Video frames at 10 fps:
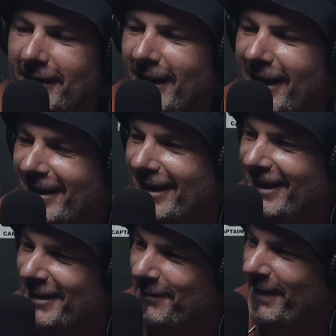Glenn, and
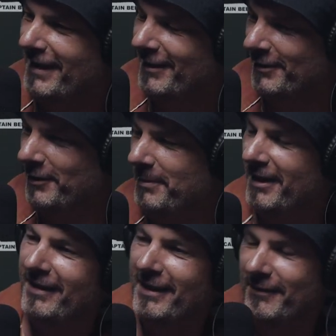he's funny because normally you
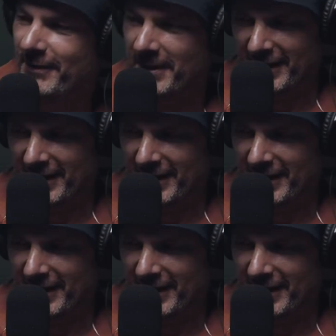think of,